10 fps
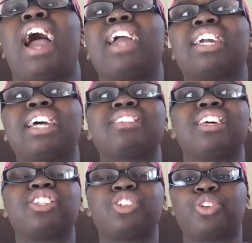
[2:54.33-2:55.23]
I guess
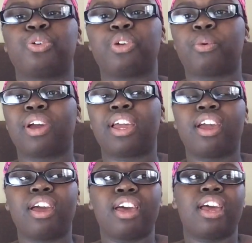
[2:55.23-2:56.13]
that's true in a way,
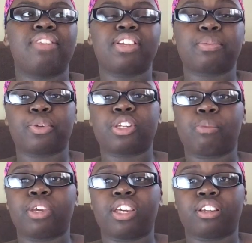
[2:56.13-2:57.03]
and that's supposed to
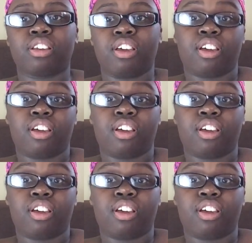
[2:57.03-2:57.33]
mean